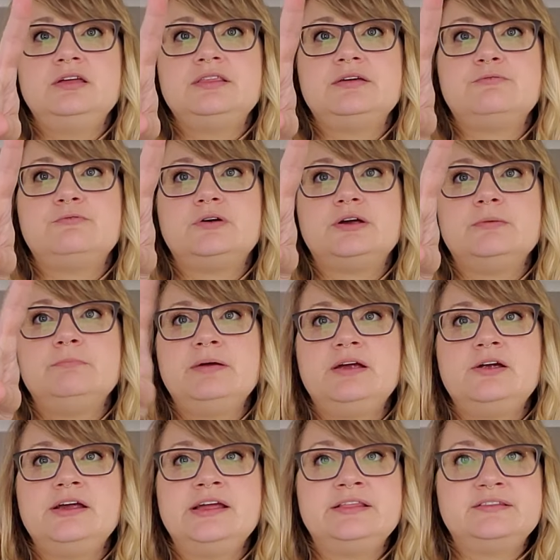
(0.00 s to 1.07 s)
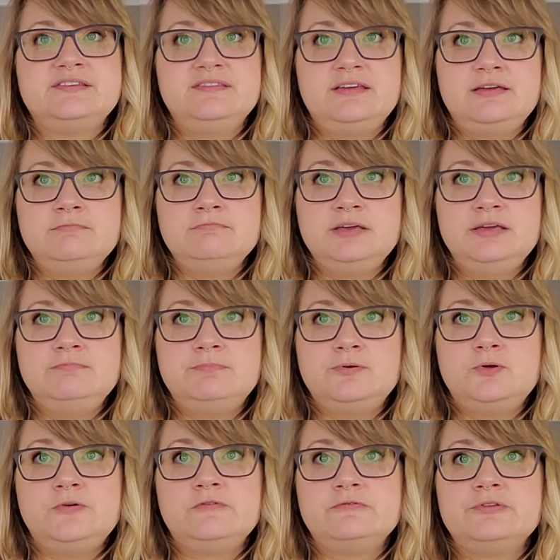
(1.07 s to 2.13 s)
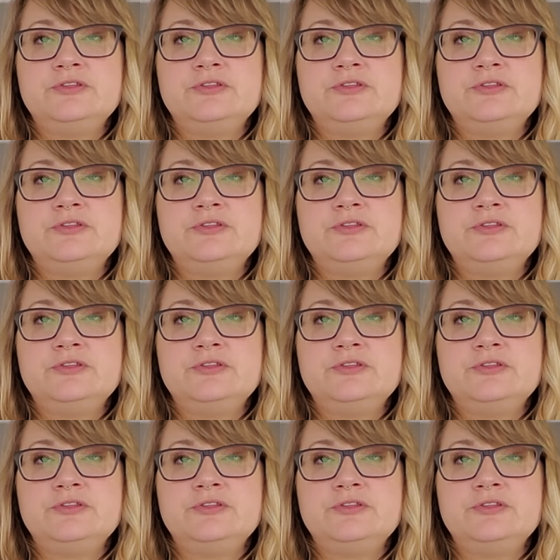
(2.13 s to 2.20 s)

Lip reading: that we're comparing the same people over